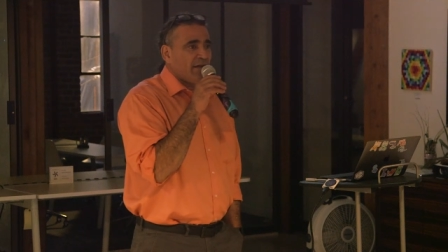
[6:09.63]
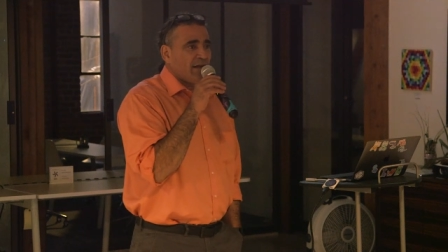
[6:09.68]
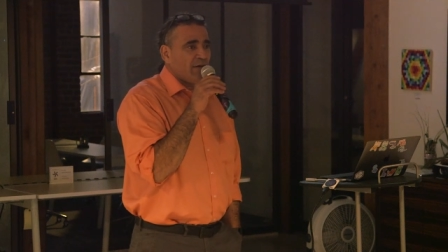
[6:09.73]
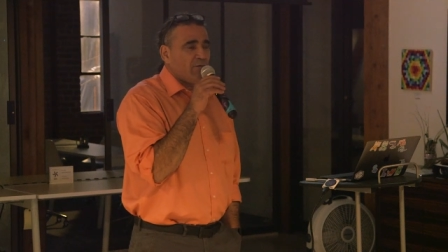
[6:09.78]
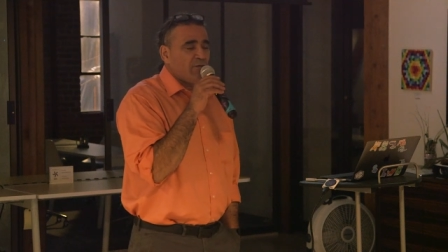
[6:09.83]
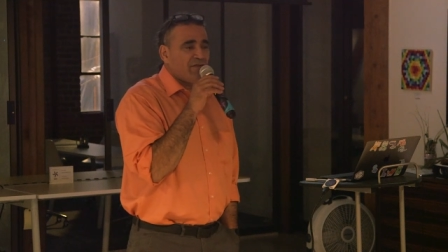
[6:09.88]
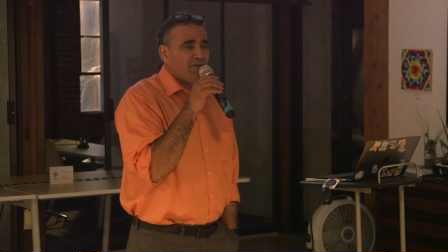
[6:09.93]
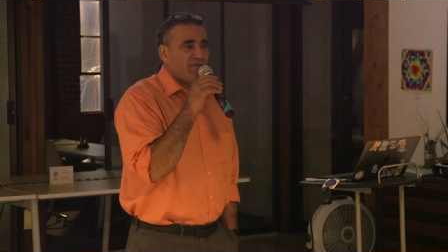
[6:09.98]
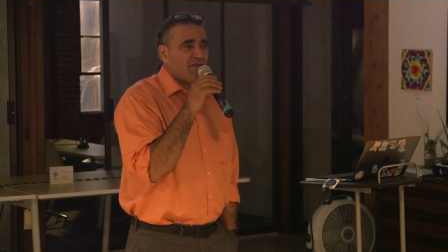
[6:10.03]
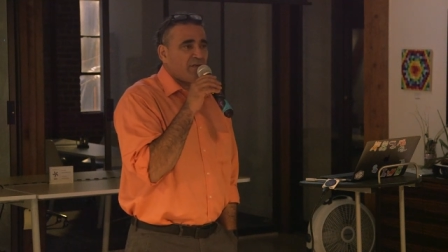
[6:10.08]

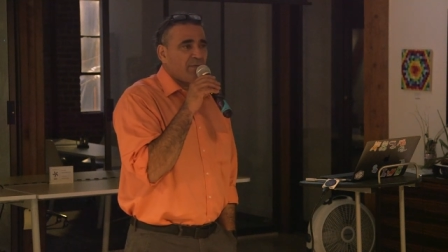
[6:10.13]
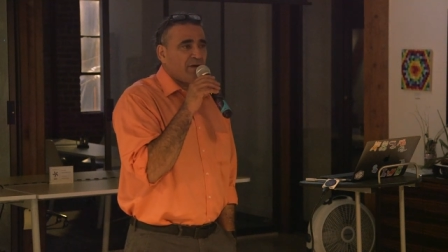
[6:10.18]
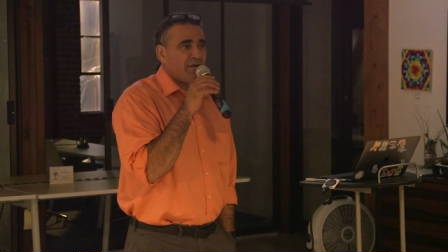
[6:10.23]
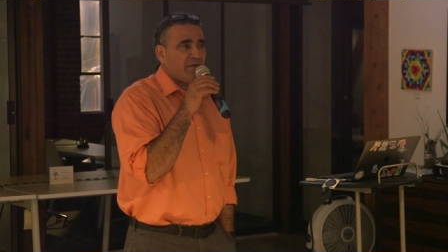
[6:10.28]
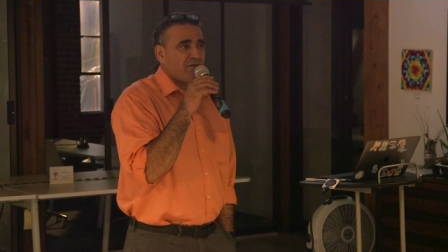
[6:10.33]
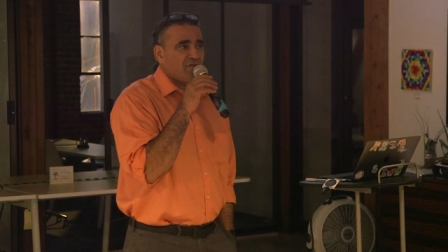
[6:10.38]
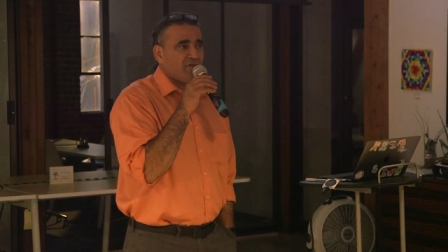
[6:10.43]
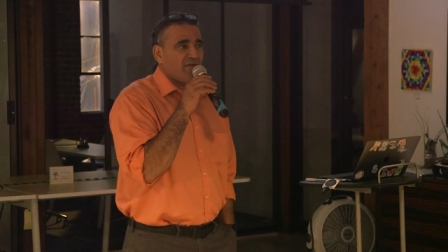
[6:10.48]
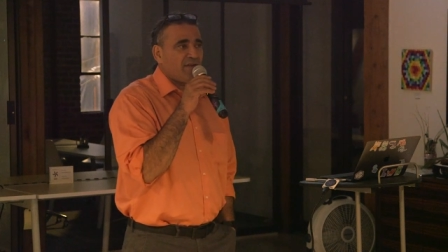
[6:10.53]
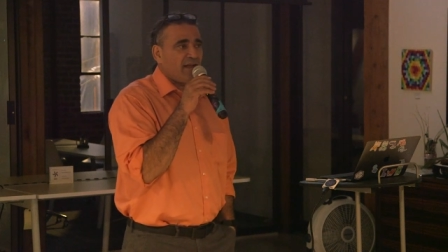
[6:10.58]
And with some
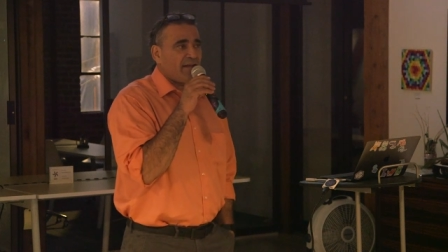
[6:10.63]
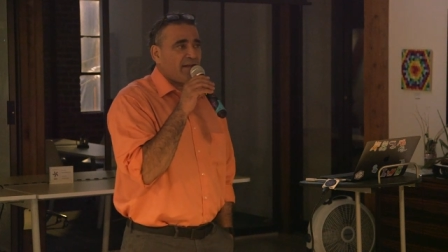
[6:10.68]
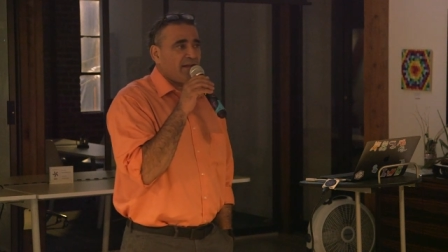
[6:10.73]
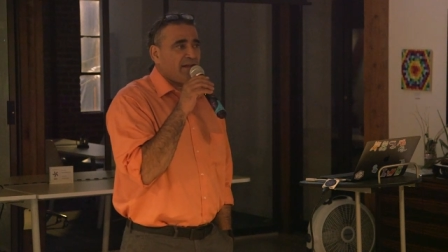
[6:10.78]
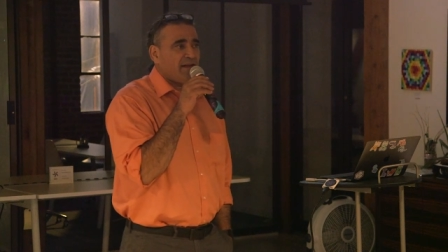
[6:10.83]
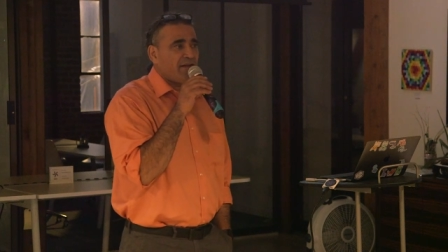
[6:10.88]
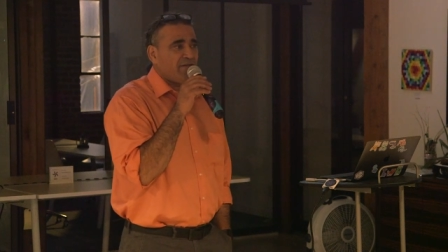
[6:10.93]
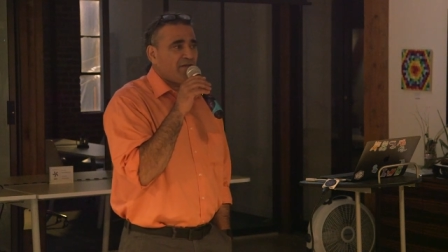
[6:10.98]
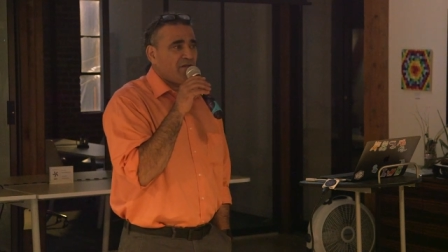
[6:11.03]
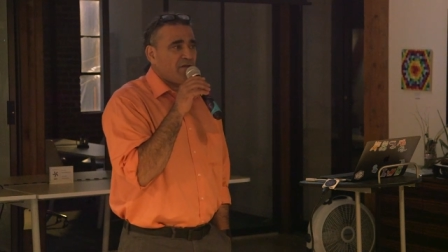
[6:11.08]

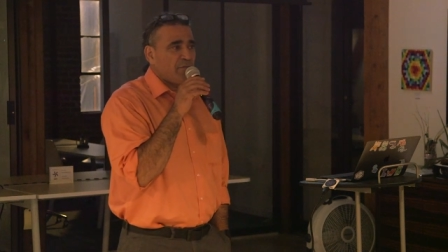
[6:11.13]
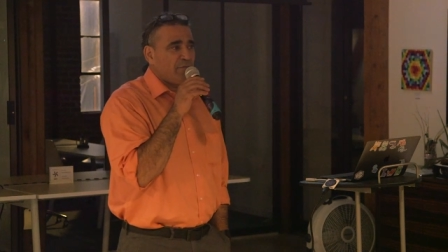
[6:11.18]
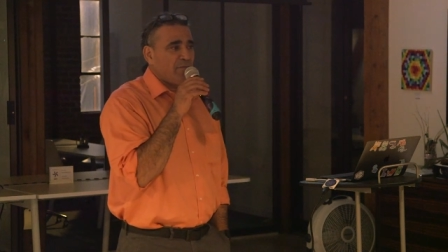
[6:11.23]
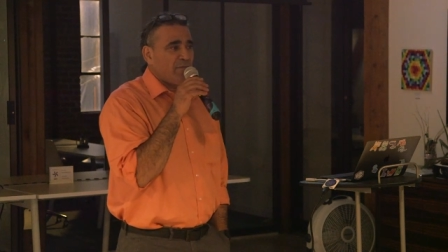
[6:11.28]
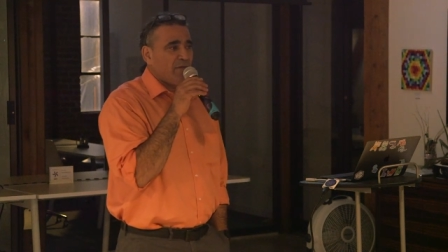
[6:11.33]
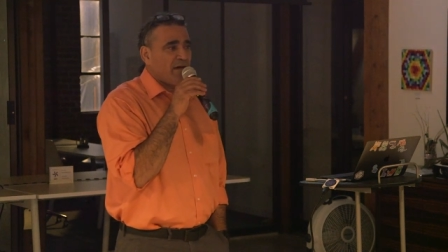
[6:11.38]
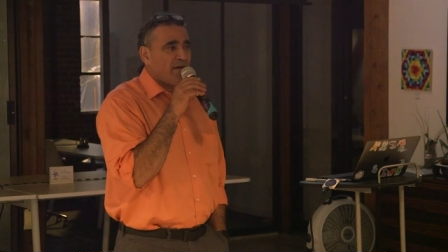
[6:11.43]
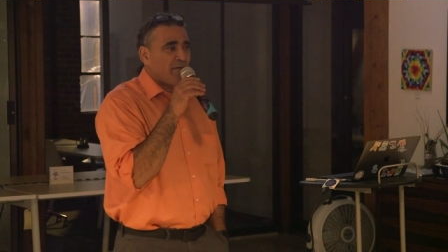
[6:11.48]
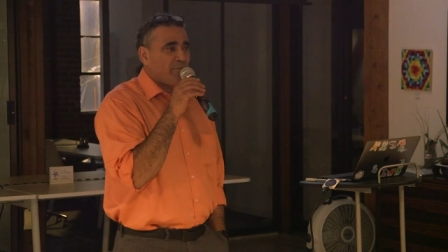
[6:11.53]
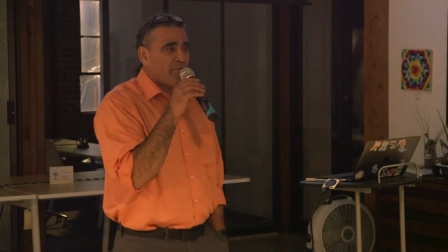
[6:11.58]
understanding of the,
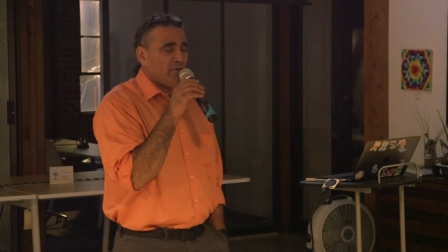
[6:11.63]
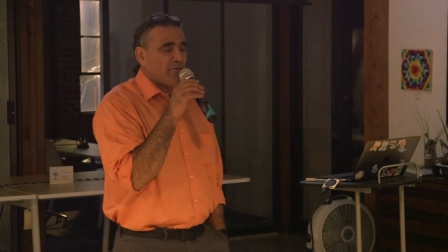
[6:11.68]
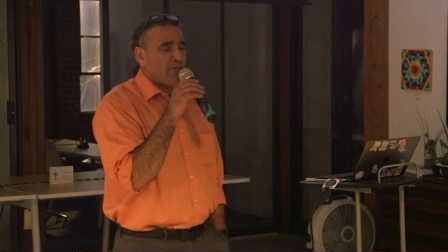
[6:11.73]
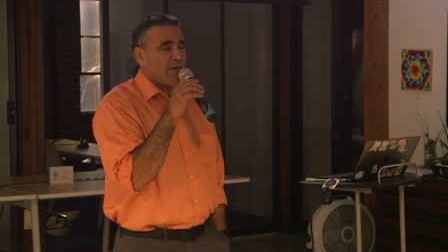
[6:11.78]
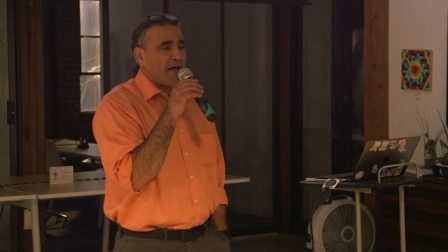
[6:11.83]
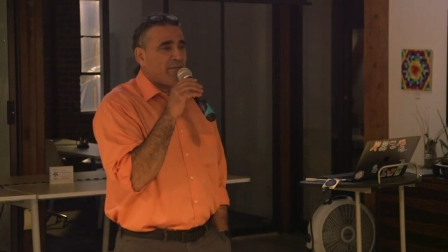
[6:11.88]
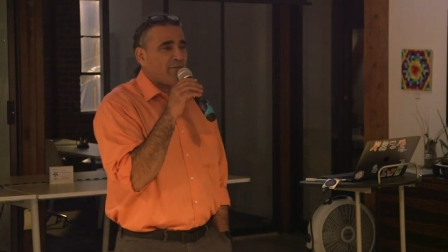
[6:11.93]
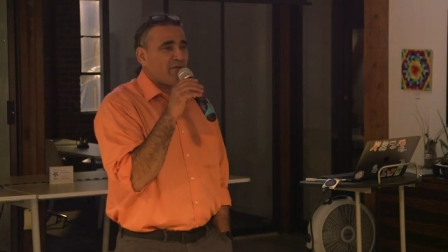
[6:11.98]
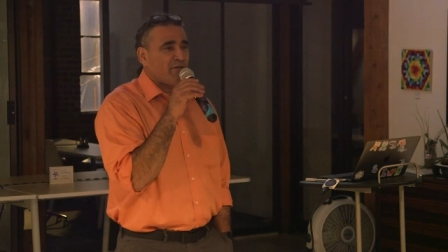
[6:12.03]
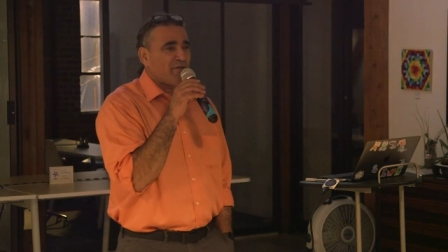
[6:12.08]
the
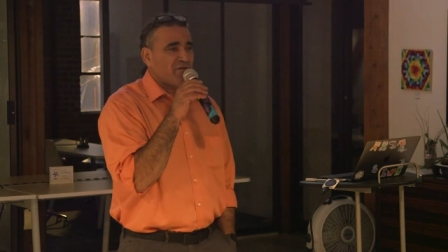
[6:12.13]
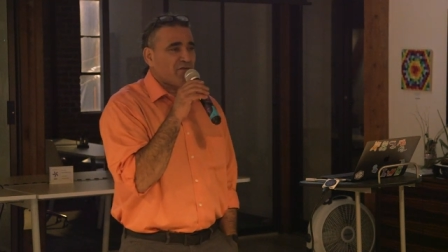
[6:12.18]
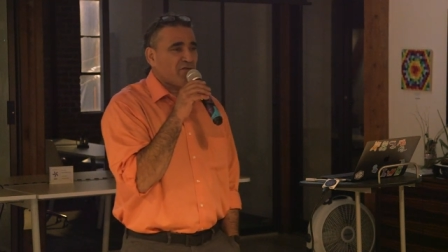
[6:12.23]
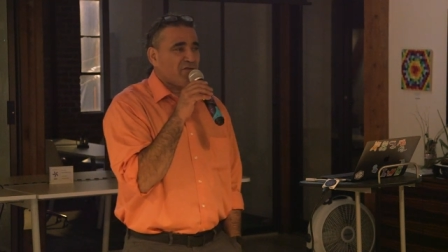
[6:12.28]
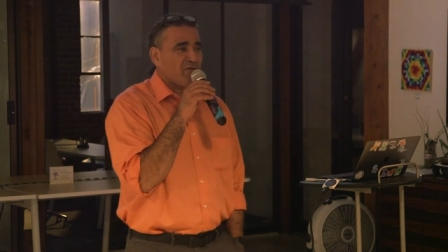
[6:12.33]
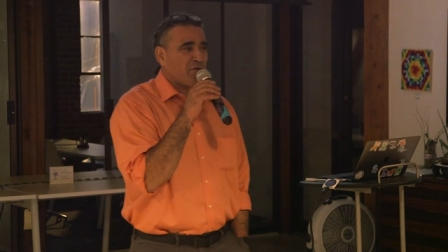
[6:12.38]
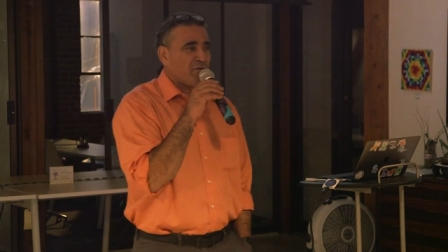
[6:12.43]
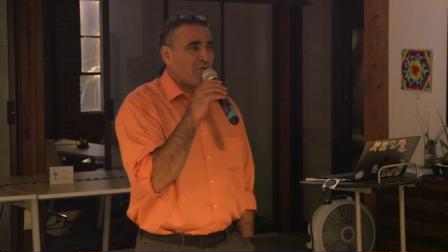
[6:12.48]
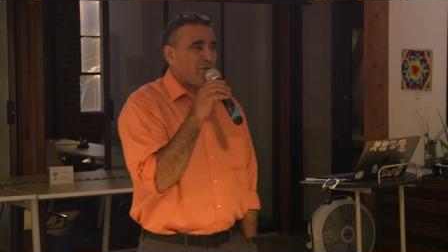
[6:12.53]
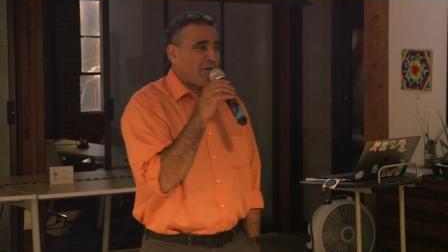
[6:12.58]
parameters
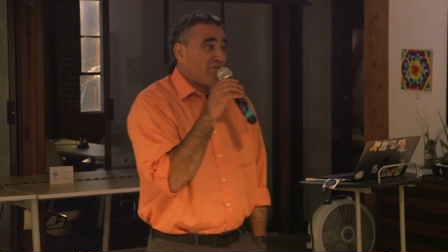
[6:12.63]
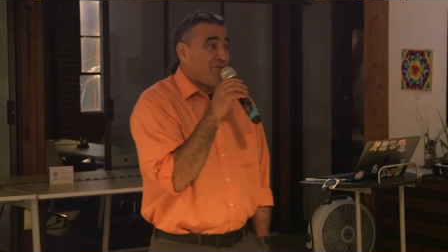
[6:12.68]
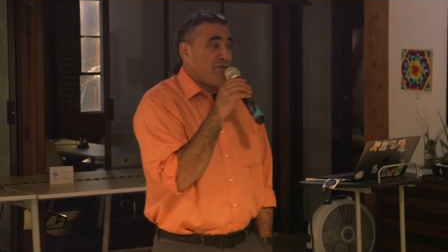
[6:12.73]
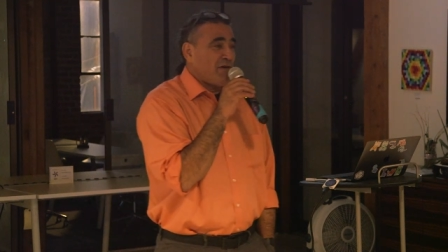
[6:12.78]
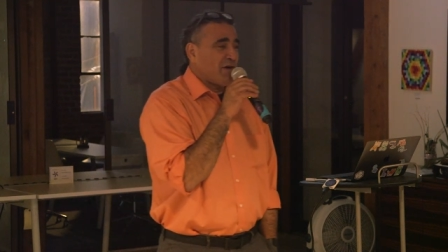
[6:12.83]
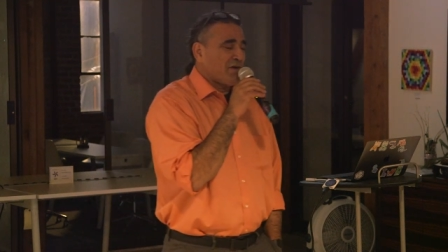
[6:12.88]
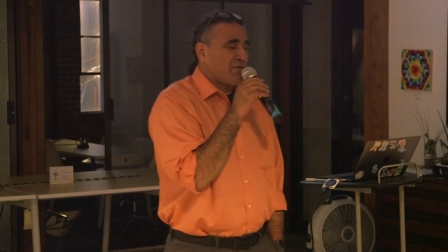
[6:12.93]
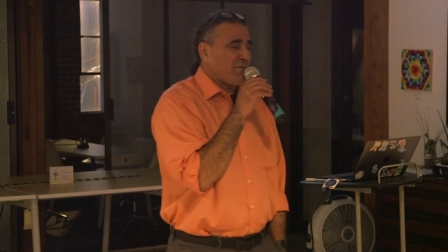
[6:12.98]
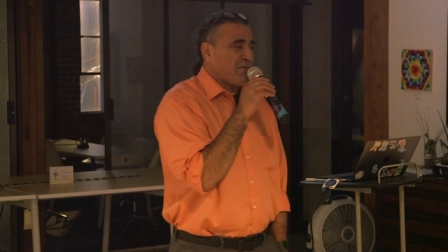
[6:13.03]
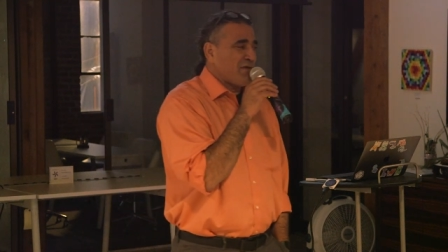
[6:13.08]
for what
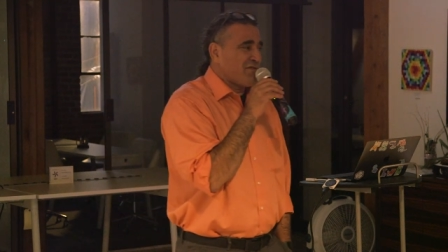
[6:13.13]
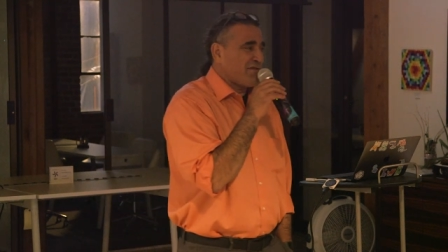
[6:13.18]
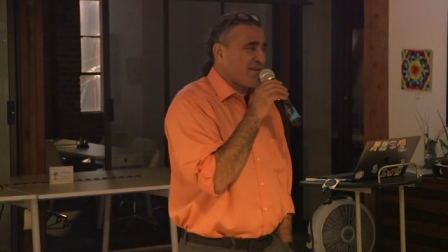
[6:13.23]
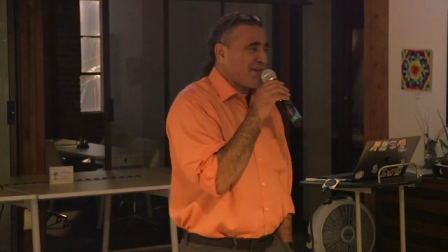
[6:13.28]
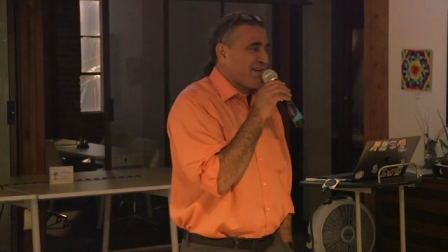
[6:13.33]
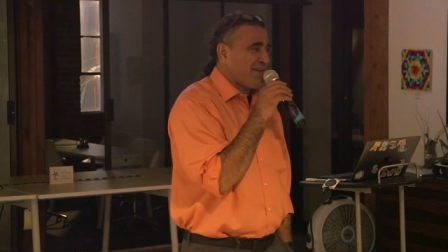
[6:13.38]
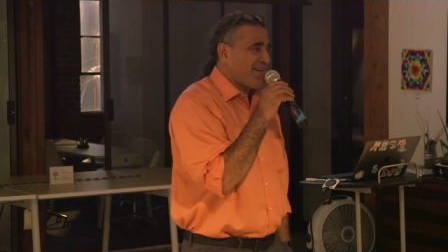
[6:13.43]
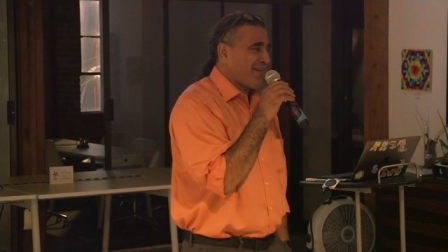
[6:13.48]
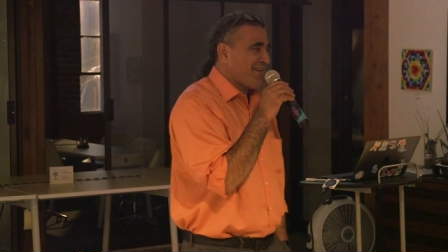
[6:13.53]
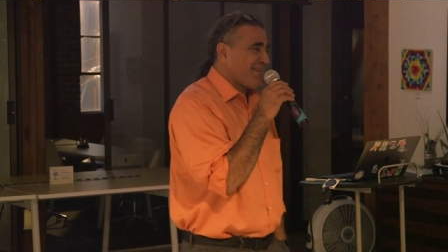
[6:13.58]
funk
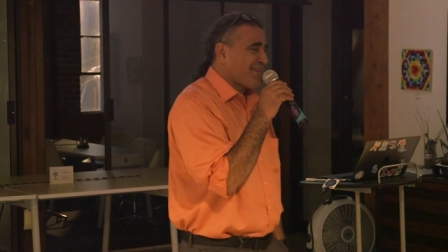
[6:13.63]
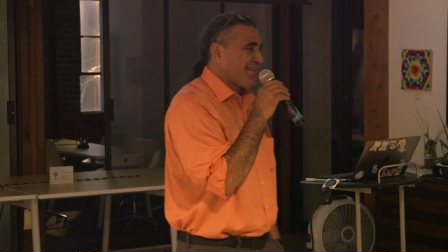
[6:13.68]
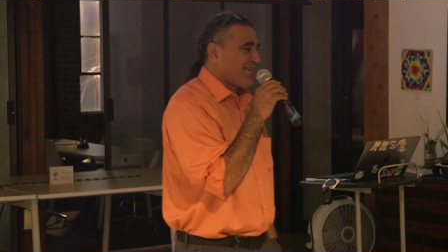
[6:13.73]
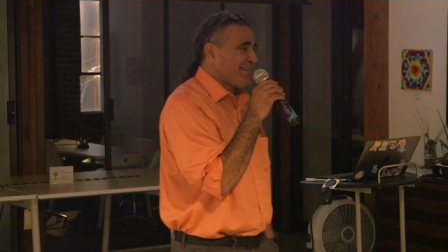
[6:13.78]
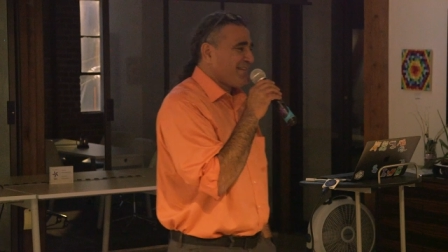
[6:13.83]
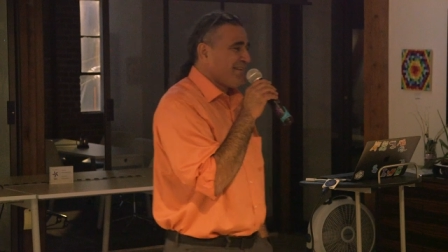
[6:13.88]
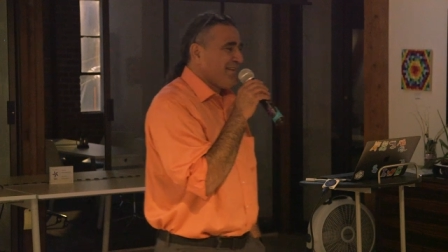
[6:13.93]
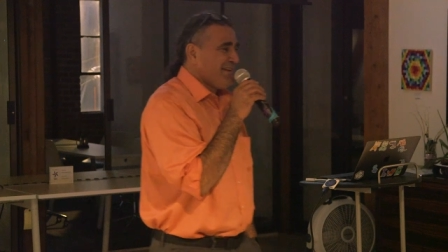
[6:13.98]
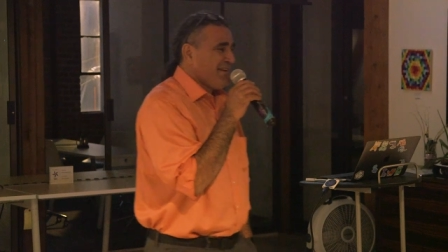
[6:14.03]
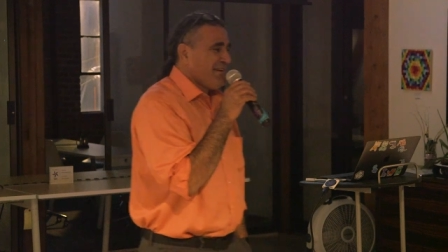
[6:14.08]
music is
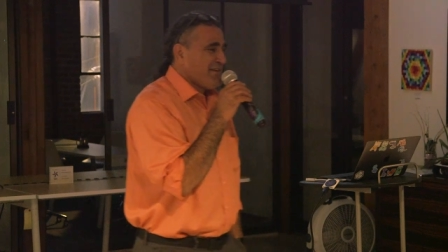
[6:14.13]
and